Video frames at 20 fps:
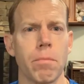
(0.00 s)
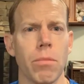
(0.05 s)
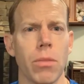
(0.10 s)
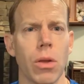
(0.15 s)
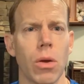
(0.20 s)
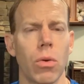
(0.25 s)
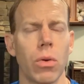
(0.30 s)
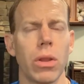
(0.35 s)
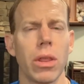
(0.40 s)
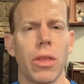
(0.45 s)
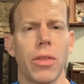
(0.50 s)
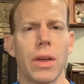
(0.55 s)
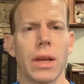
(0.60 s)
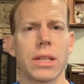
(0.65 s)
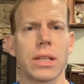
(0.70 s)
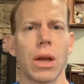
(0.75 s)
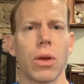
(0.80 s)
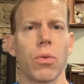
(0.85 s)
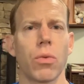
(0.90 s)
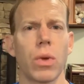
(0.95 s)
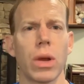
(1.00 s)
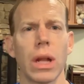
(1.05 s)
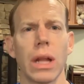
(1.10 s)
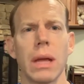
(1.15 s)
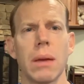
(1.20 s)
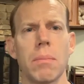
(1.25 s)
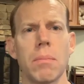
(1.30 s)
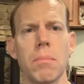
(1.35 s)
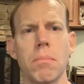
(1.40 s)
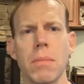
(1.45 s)
What are the things I
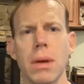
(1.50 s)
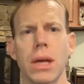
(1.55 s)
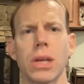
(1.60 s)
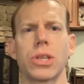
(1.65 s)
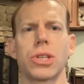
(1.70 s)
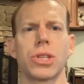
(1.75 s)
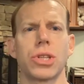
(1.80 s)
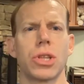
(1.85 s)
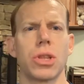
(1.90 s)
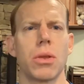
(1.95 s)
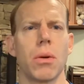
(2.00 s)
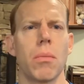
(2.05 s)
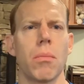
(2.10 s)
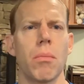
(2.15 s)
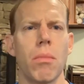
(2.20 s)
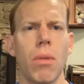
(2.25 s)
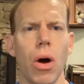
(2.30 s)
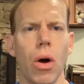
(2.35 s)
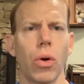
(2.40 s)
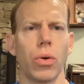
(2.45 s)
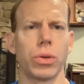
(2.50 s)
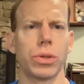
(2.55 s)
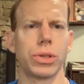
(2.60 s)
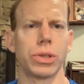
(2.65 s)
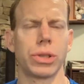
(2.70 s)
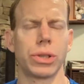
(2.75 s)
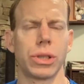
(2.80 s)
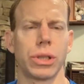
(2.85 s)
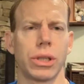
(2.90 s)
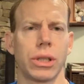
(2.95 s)
really miss the
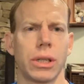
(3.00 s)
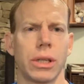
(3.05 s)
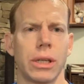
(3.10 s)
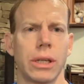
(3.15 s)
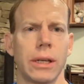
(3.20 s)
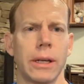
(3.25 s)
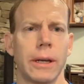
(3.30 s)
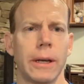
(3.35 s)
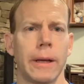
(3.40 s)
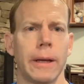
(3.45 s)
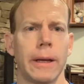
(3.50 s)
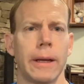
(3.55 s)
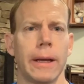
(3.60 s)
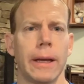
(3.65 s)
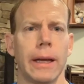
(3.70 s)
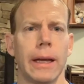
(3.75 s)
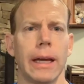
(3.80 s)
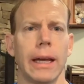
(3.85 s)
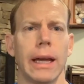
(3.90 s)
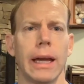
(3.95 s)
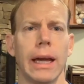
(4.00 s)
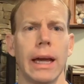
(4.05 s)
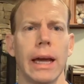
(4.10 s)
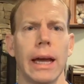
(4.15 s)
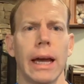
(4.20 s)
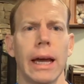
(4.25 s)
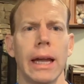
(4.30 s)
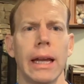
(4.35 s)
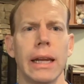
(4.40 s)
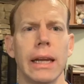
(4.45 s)
most?
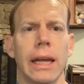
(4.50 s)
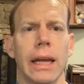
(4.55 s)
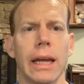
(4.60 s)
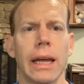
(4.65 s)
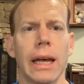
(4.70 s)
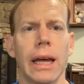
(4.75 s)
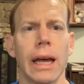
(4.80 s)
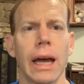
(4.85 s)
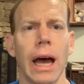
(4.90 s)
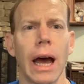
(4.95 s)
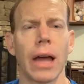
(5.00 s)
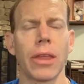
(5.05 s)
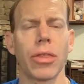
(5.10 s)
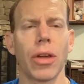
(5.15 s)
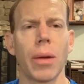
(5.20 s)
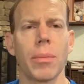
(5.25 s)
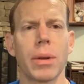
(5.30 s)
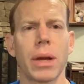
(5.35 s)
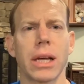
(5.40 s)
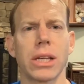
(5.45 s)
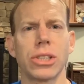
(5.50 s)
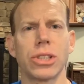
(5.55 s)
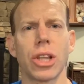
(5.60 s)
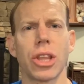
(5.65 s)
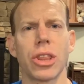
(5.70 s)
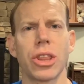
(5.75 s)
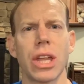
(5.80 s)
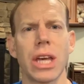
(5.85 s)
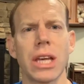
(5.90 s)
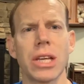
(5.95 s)
And I thought, because the
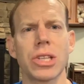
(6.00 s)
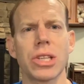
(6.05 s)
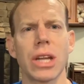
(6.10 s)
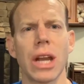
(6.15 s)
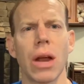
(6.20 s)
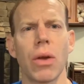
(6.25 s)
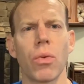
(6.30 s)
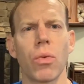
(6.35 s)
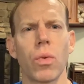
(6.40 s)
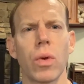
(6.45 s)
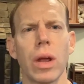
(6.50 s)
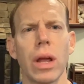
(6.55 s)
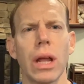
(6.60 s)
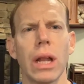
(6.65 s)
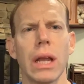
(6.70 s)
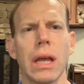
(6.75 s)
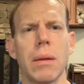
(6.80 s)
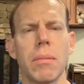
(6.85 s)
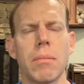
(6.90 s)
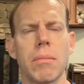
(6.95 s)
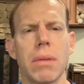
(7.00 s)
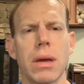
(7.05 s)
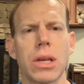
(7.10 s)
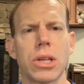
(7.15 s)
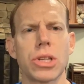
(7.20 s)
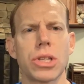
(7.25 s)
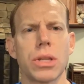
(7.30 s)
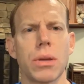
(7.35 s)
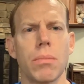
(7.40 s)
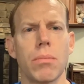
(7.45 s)
things that I really
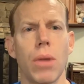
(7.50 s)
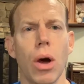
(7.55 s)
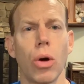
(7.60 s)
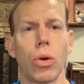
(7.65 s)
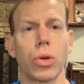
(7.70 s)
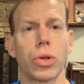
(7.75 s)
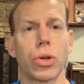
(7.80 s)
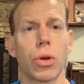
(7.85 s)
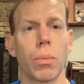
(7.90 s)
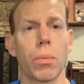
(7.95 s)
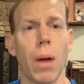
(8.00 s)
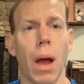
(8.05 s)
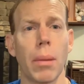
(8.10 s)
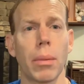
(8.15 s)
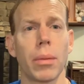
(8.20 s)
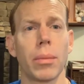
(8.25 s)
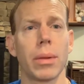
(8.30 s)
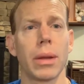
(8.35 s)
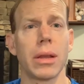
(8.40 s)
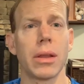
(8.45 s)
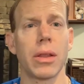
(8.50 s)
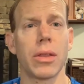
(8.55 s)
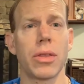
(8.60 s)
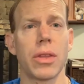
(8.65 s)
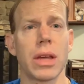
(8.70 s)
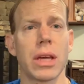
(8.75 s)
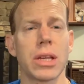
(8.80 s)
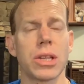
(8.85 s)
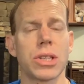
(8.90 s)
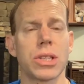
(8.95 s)
miss the most are probably the
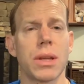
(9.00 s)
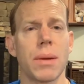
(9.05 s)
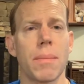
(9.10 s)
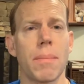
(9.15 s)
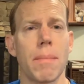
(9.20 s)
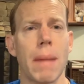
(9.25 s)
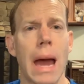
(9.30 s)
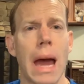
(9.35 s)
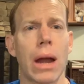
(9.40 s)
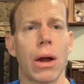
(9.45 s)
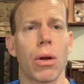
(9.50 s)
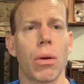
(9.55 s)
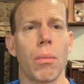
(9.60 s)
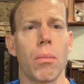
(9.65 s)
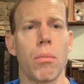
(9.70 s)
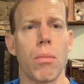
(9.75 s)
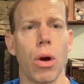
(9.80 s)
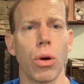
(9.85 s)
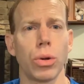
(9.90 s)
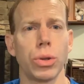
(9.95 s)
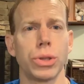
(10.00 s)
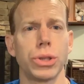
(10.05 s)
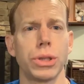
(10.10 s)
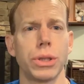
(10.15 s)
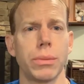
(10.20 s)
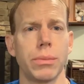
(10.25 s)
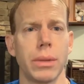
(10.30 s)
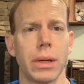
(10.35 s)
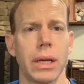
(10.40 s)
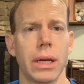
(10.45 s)
things that matter most
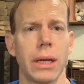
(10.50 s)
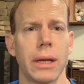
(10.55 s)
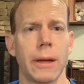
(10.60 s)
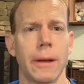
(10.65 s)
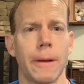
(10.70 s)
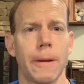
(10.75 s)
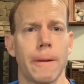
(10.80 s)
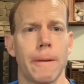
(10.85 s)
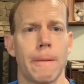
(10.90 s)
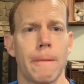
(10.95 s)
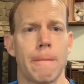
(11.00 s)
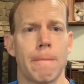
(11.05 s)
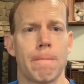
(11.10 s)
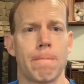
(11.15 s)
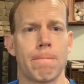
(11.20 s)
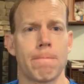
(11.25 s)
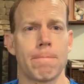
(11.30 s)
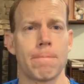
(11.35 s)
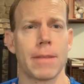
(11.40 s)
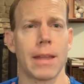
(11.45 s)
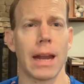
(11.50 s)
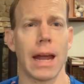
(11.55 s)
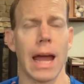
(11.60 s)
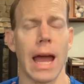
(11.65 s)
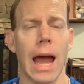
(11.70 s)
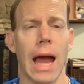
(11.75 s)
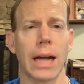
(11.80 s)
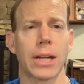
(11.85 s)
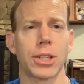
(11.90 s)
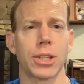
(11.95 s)
to me, that I
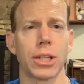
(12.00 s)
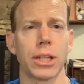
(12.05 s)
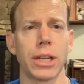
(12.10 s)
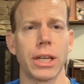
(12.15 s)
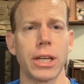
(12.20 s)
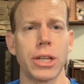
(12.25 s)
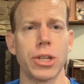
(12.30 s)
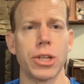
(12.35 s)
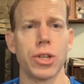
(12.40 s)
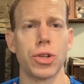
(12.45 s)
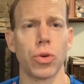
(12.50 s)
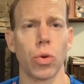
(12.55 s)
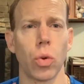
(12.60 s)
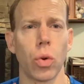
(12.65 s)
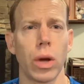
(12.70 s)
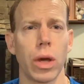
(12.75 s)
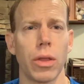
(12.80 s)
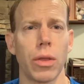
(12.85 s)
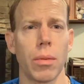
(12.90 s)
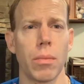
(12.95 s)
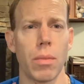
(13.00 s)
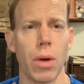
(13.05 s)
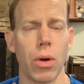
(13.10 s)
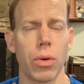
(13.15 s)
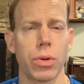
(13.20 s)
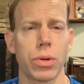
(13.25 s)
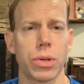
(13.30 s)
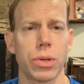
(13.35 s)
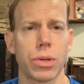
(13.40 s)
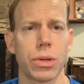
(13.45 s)
actually enjoy the
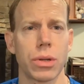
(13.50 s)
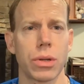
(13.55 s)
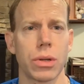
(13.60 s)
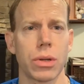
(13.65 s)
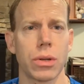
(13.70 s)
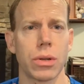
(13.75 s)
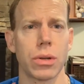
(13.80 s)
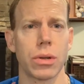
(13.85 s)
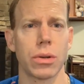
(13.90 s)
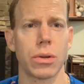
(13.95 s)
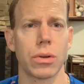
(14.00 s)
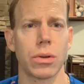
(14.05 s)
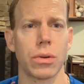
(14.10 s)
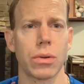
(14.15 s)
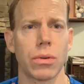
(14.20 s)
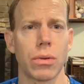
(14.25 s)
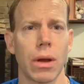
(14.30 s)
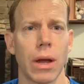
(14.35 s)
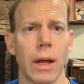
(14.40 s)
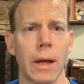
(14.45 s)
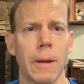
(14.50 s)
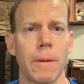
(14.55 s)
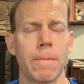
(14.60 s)
most, right?